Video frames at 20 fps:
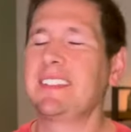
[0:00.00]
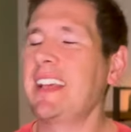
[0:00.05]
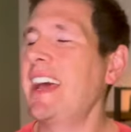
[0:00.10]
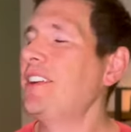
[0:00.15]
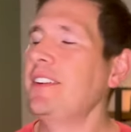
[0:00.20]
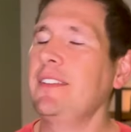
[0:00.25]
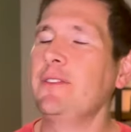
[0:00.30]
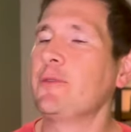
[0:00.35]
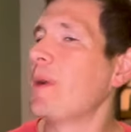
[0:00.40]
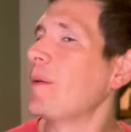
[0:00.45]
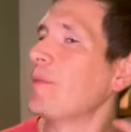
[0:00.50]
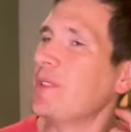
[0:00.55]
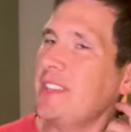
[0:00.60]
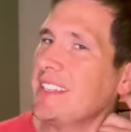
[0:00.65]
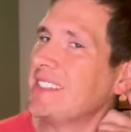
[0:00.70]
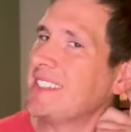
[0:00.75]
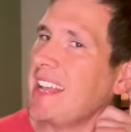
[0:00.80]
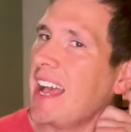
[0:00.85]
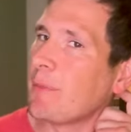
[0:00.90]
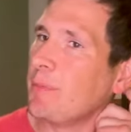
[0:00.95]
I don't even remember the
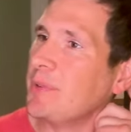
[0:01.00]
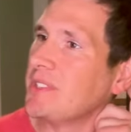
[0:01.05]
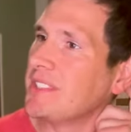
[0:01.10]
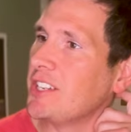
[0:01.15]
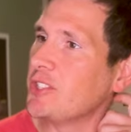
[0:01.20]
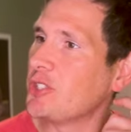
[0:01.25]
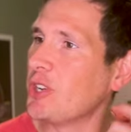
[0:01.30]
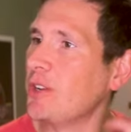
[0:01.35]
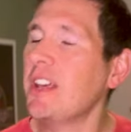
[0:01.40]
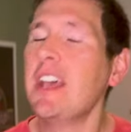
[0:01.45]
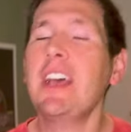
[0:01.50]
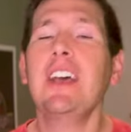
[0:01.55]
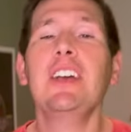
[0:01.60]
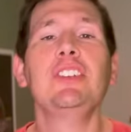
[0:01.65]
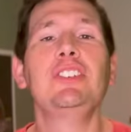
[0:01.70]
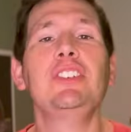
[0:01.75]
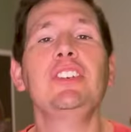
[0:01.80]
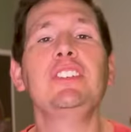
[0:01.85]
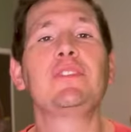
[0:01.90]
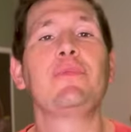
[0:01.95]
exact position.
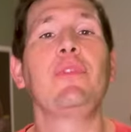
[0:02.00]
She's